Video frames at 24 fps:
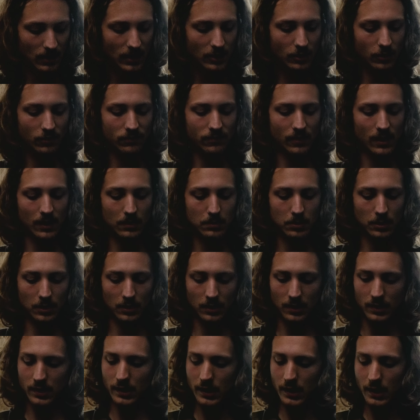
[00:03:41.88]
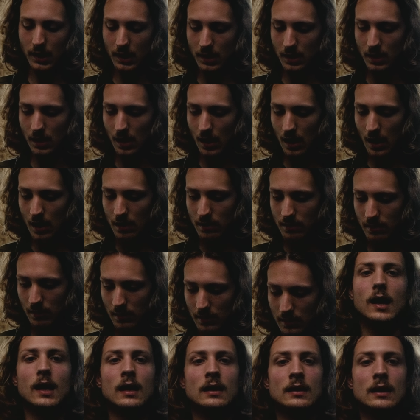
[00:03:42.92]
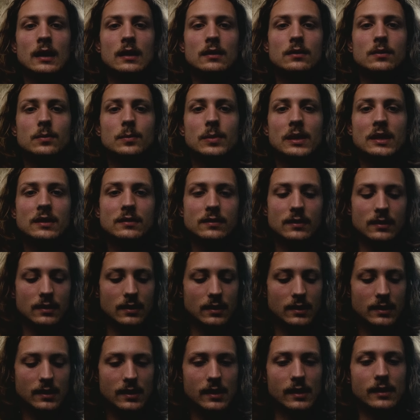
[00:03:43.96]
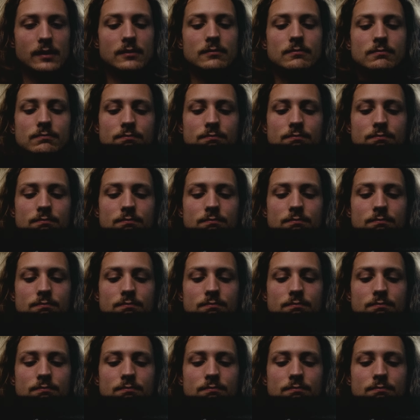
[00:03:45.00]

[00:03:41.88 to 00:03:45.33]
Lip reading: microfiber cleaning cloth, and that's basically it.